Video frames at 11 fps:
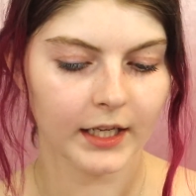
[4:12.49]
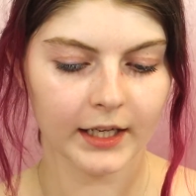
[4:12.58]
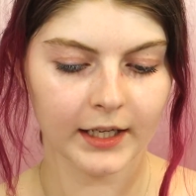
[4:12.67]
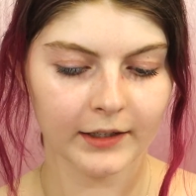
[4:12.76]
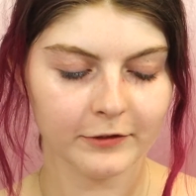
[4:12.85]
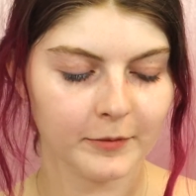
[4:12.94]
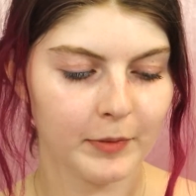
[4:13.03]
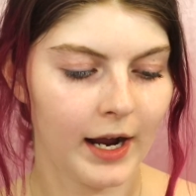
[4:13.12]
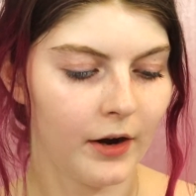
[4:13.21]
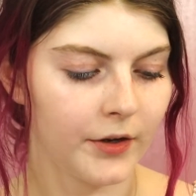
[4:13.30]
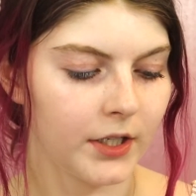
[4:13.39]
And for
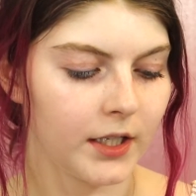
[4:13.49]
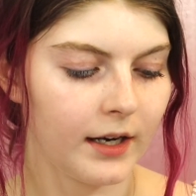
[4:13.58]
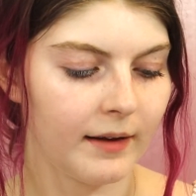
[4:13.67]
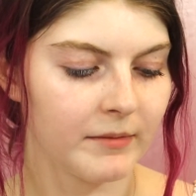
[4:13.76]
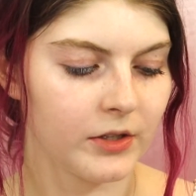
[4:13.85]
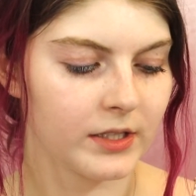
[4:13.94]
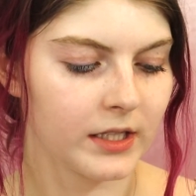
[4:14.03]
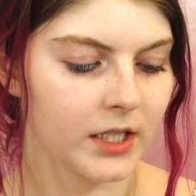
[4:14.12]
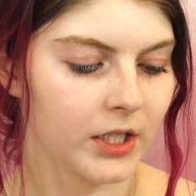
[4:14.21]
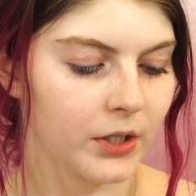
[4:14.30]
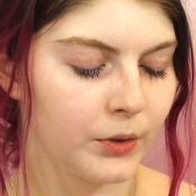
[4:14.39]
powder, I'm using
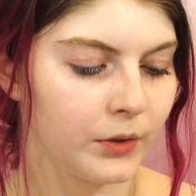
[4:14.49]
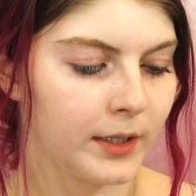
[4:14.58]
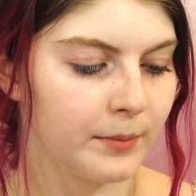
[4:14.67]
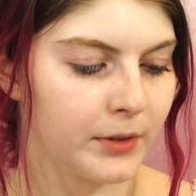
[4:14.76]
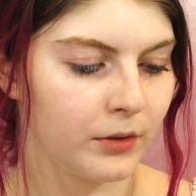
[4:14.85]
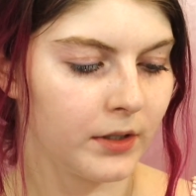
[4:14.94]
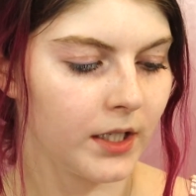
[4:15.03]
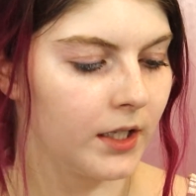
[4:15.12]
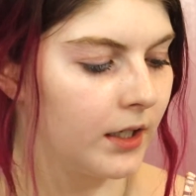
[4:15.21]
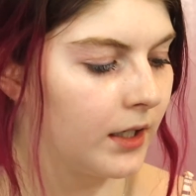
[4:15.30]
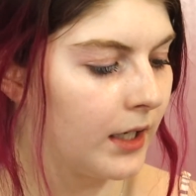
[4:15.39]
the Huda
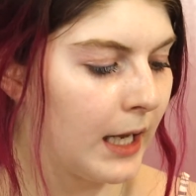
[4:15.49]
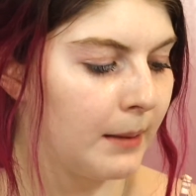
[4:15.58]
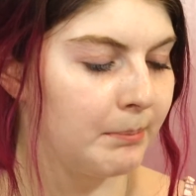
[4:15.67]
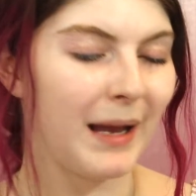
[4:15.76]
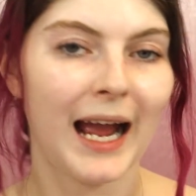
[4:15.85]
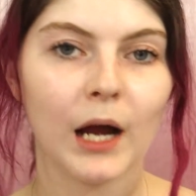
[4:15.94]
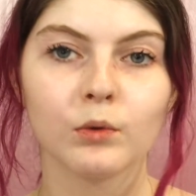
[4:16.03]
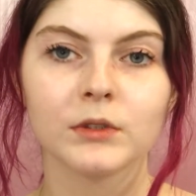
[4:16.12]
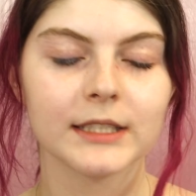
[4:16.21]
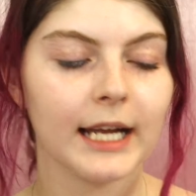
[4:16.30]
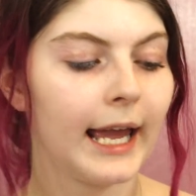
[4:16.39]
Beauty
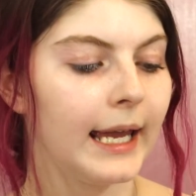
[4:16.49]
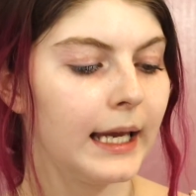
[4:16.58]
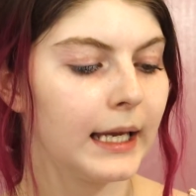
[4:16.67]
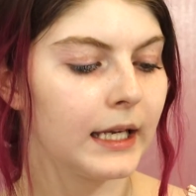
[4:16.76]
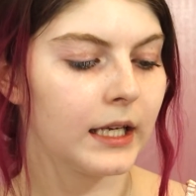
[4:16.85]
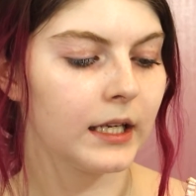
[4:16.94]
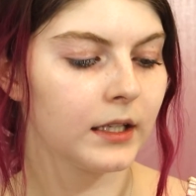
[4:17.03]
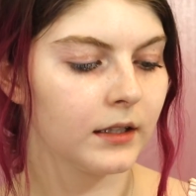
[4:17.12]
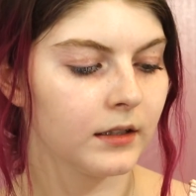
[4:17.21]
Pound Cake